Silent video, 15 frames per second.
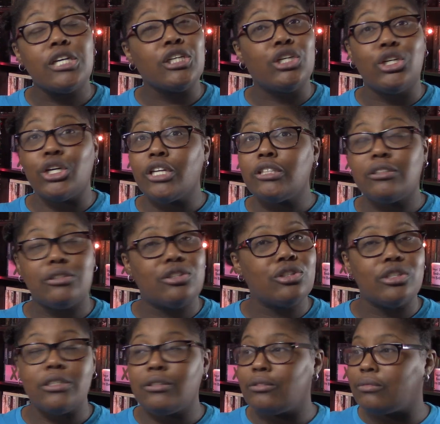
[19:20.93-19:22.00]

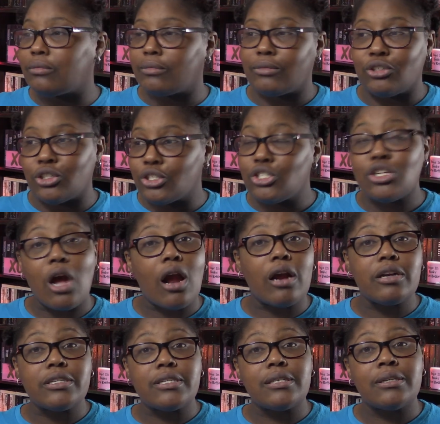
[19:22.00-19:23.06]
Good
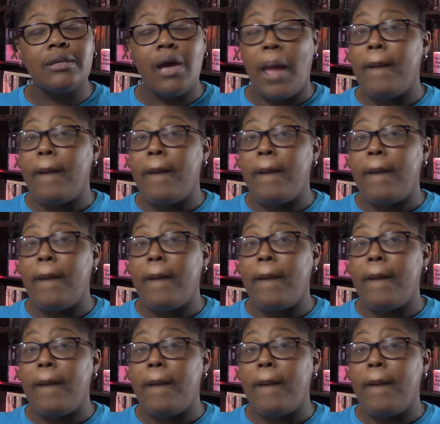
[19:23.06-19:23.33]
start,